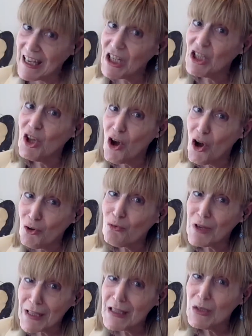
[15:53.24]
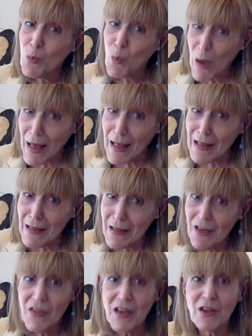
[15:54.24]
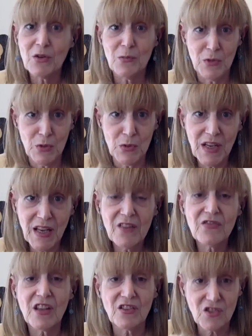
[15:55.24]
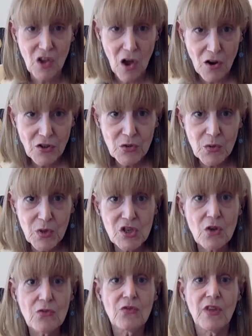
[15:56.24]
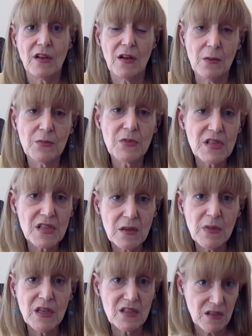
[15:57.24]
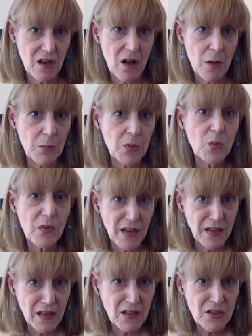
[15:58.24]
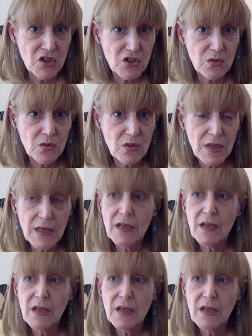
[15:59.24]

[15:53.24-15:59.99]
get along really well. They communicate, they talk to each other, they come to see me as a couple when they need to.